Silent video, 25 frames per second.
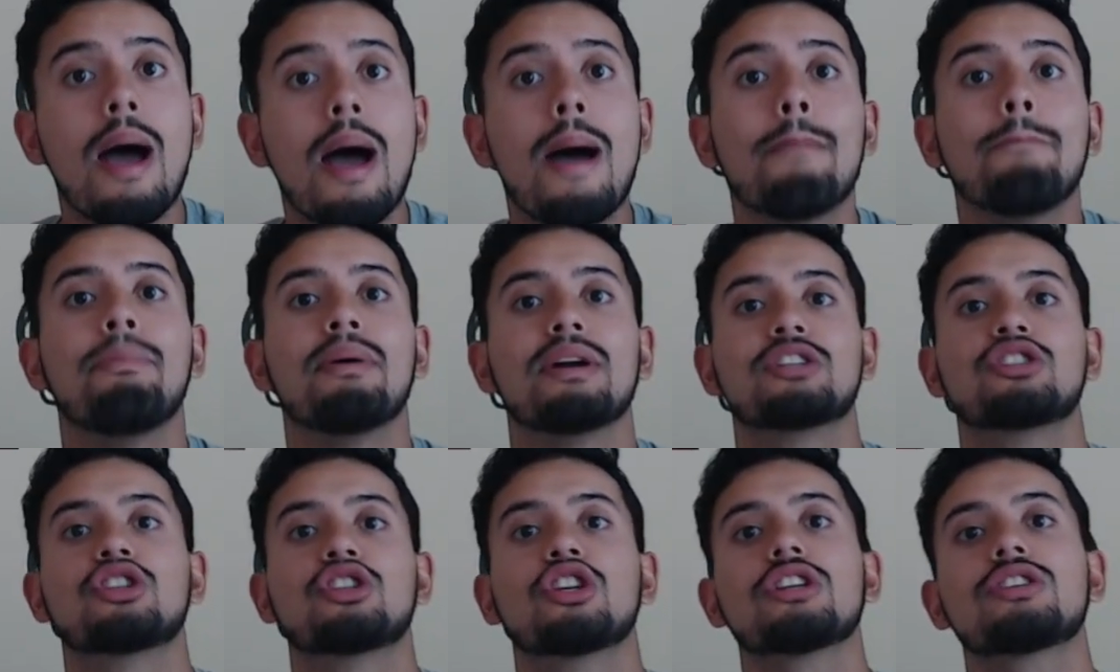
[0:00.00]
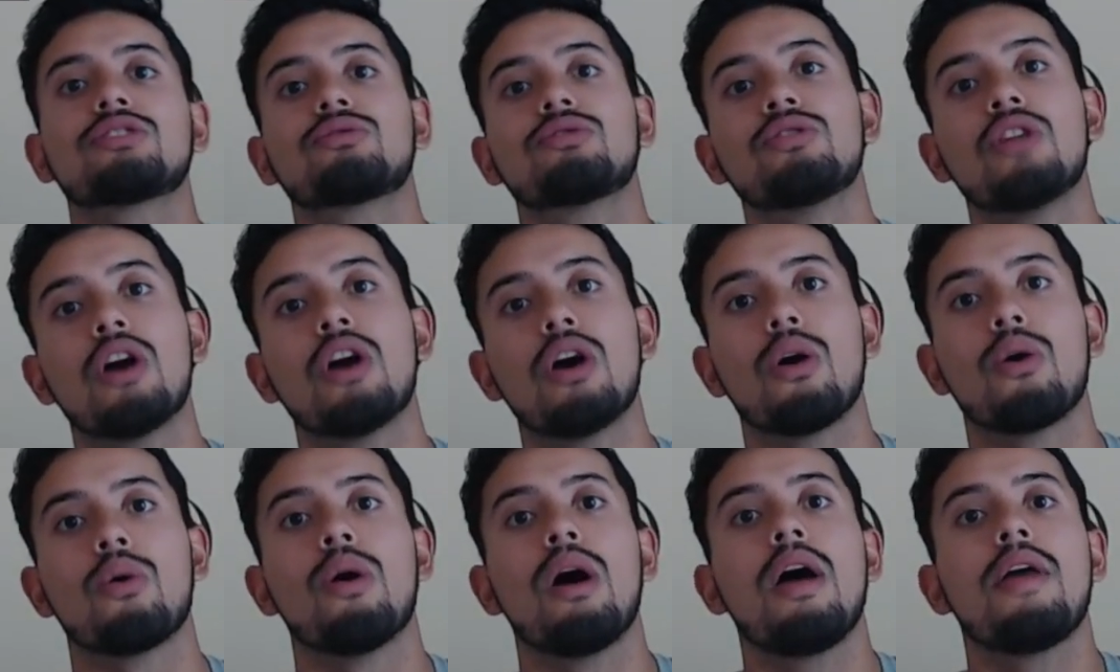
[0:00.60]
but just
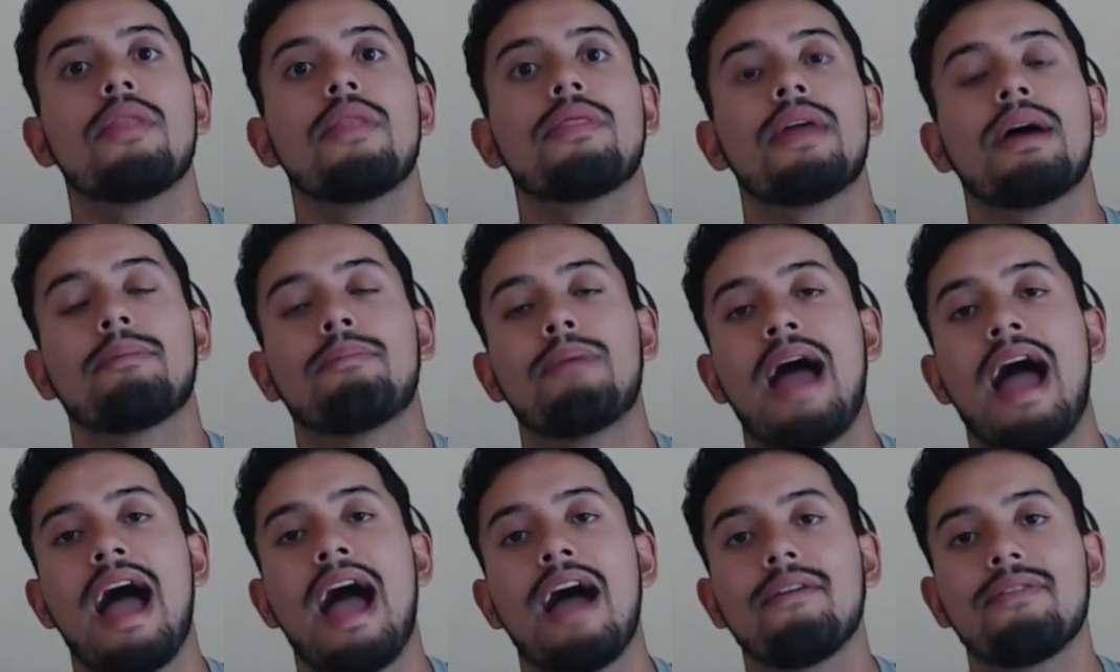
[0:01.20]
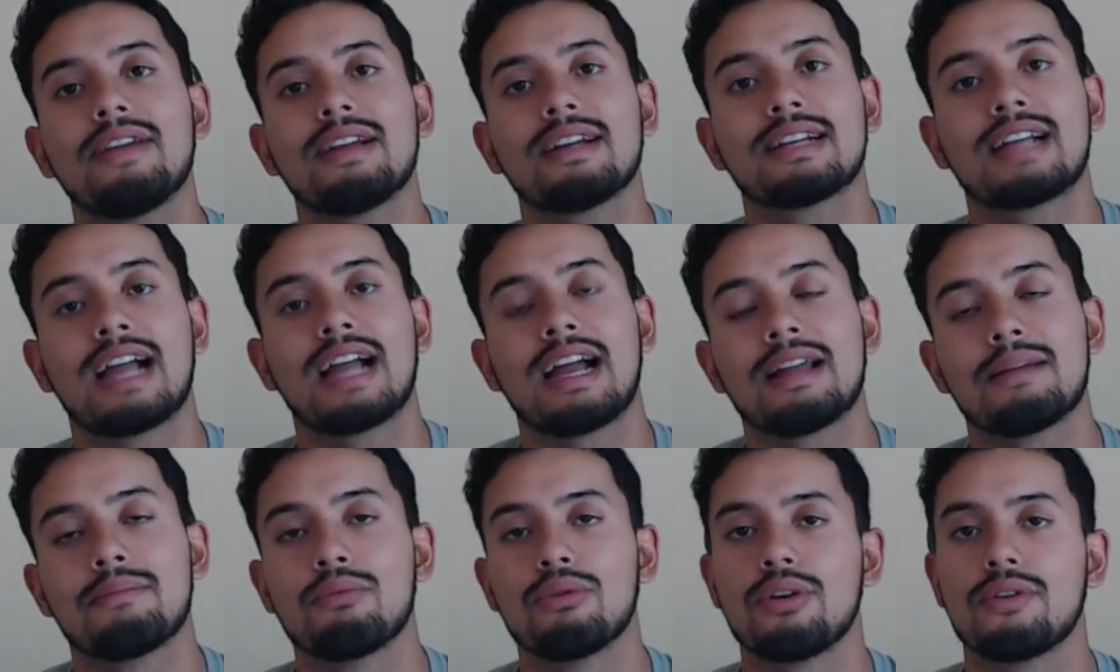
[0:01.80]
know that having a guy
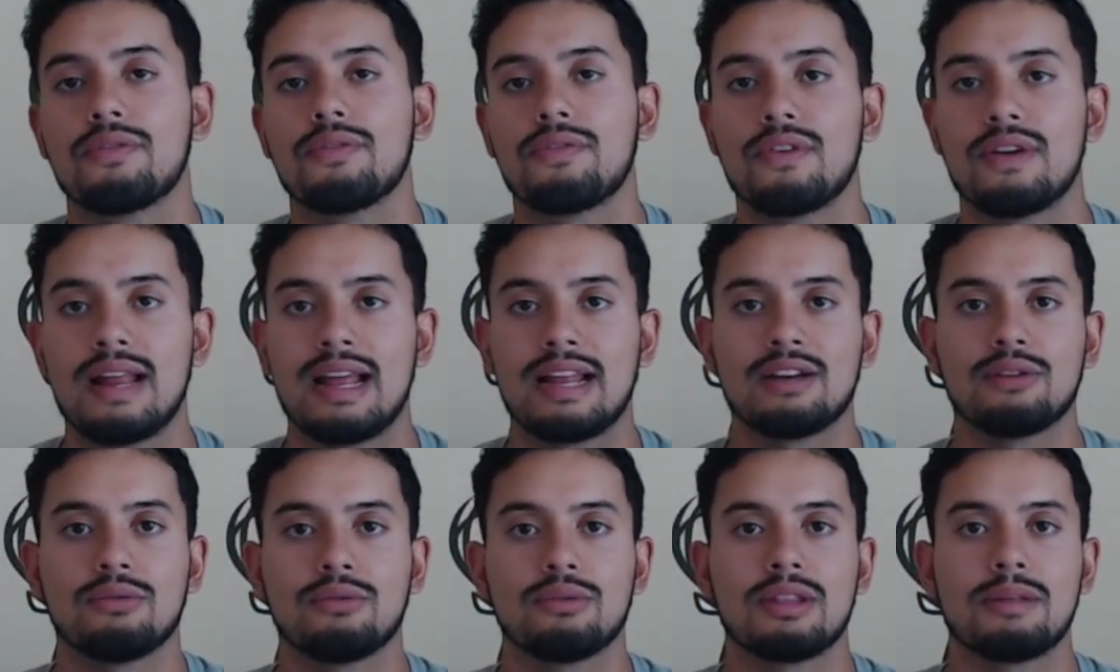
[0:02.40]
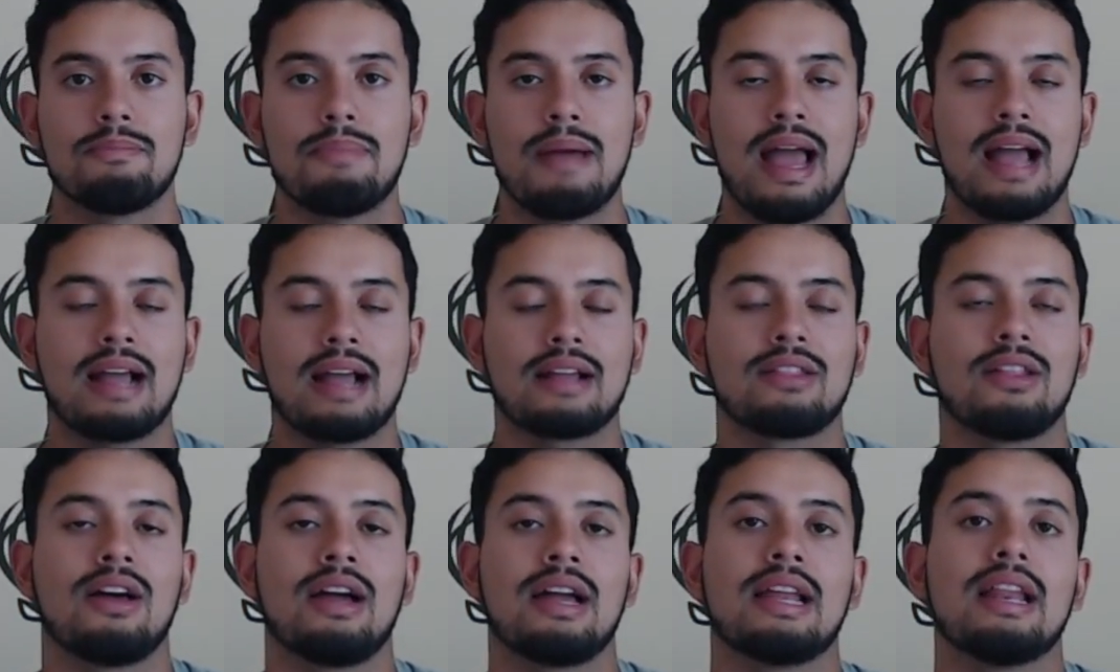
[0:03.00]
in Bruno Fernando in the back
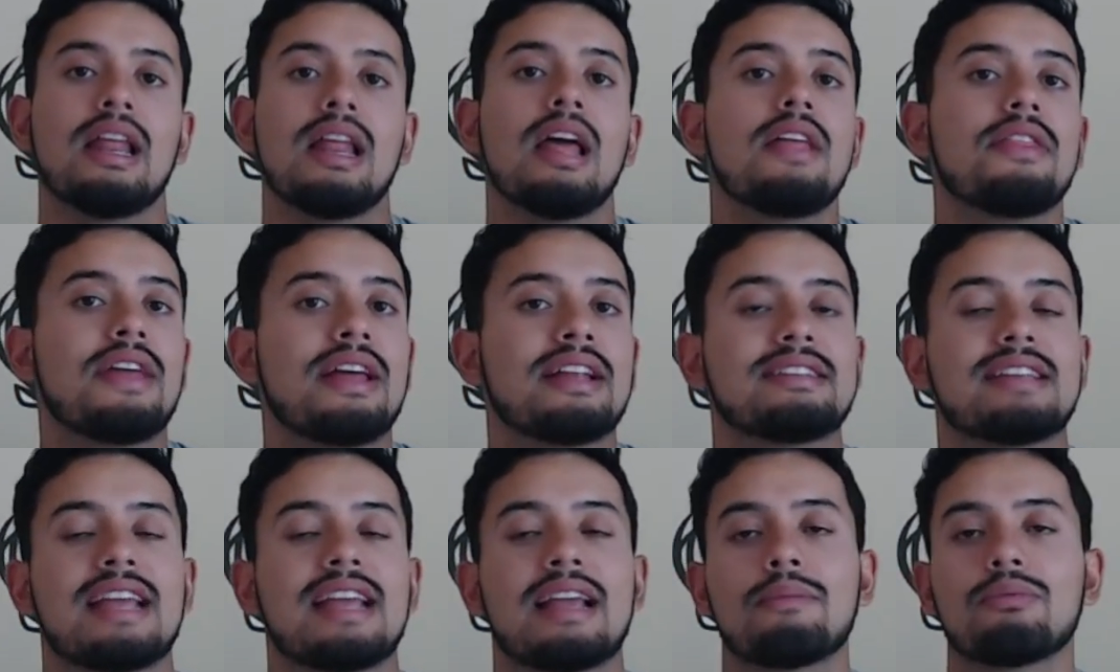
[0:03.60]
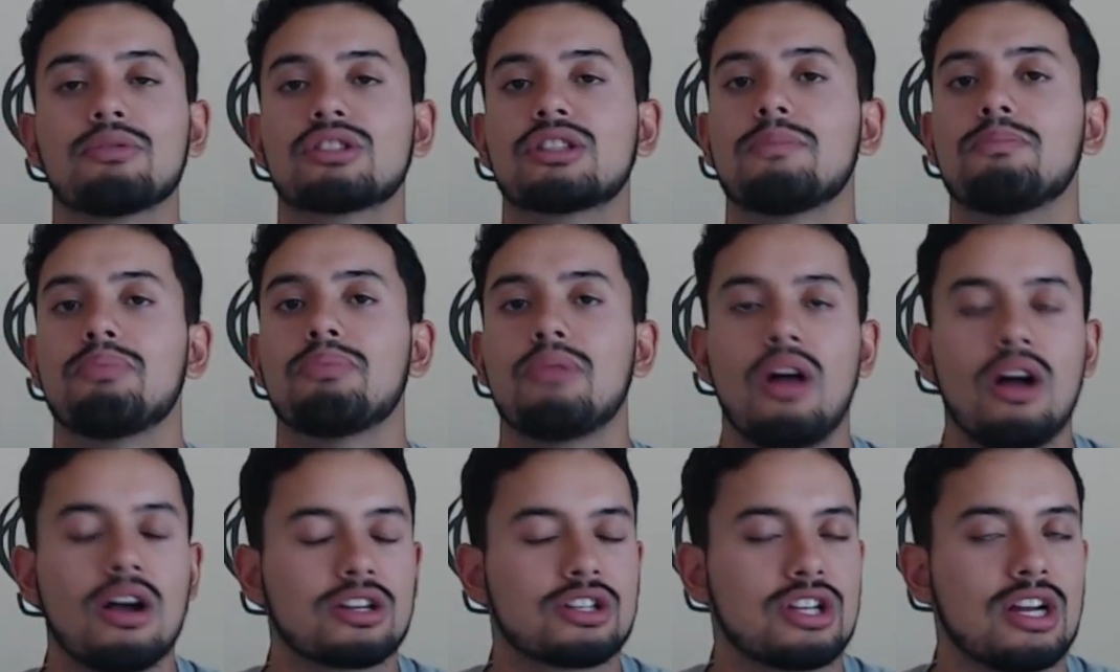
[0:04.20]
line that is able to
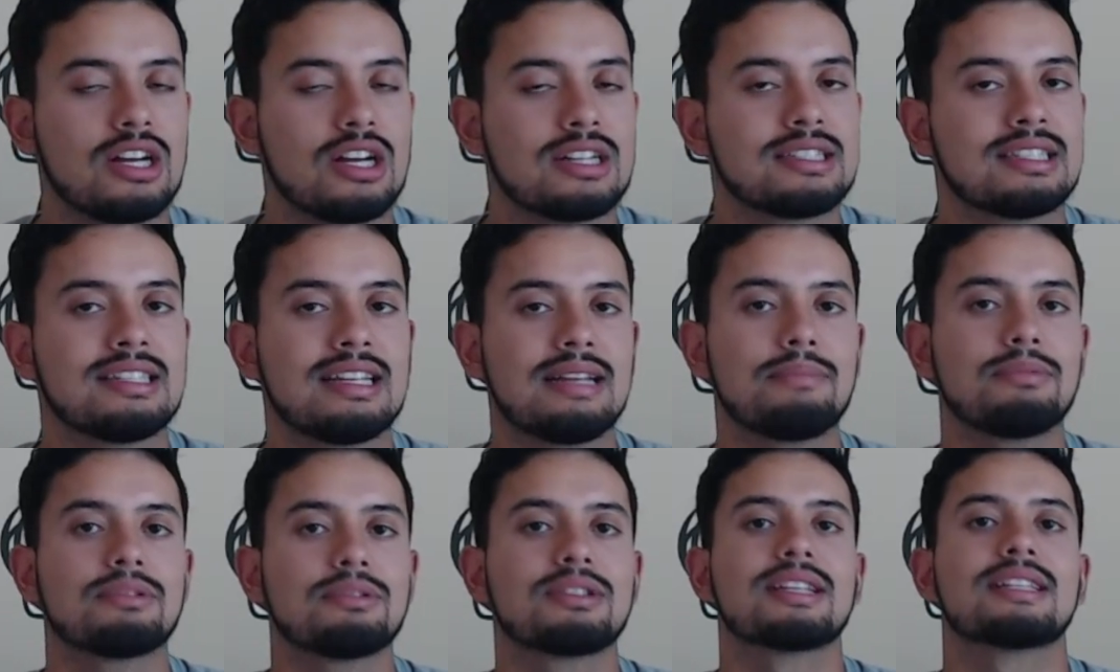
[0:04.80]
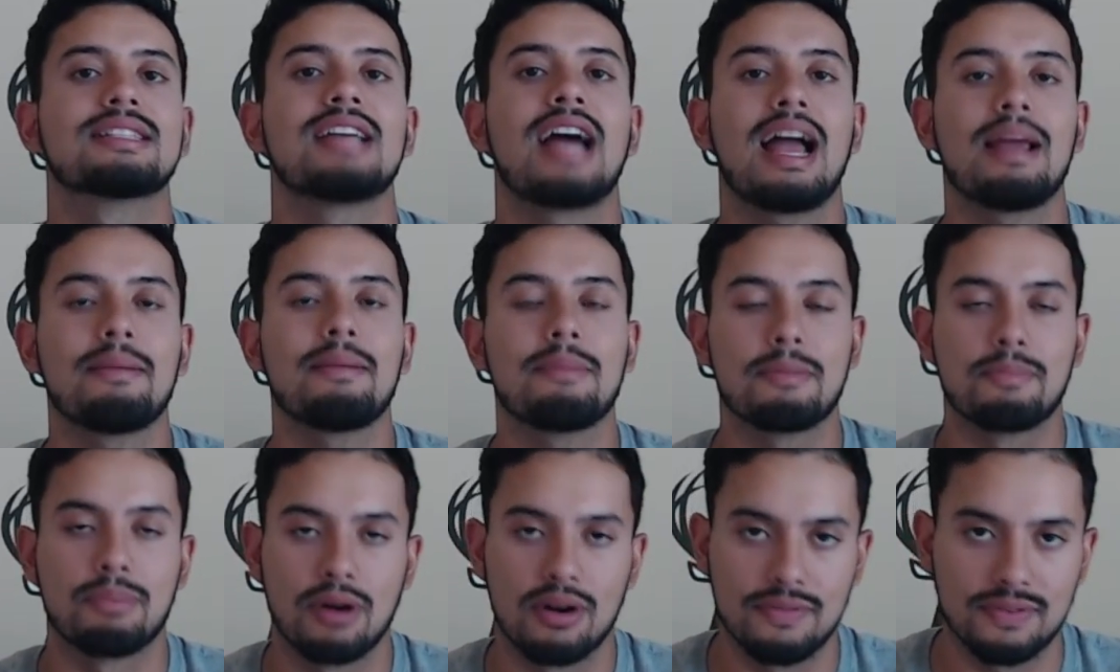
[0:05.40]
block shots, is able to time
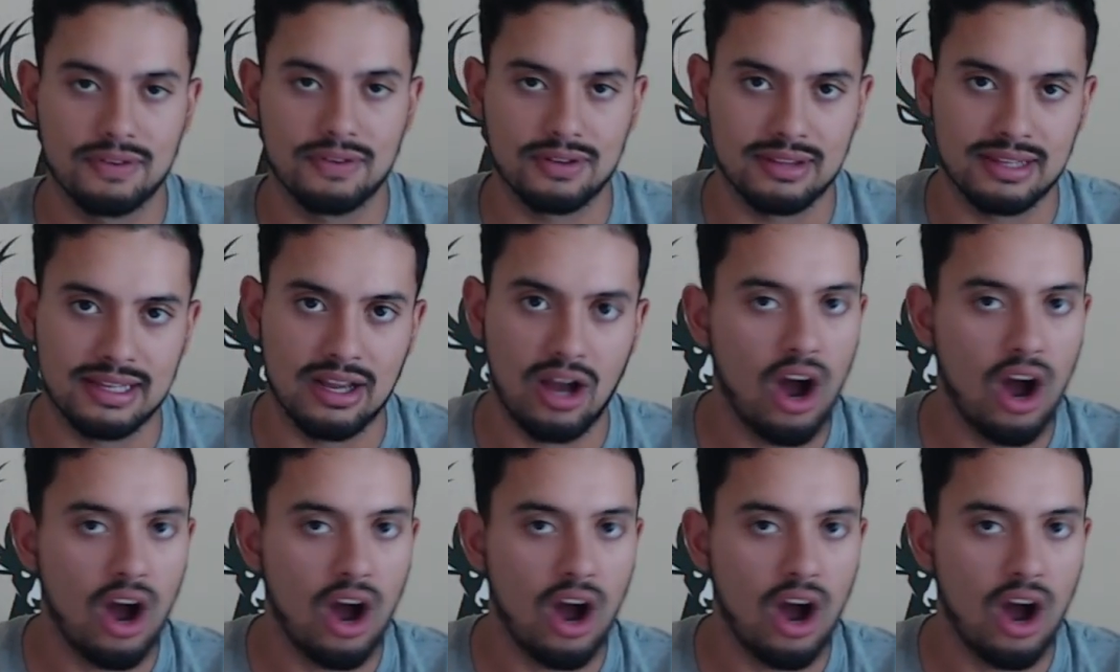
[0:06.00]
it perfectly.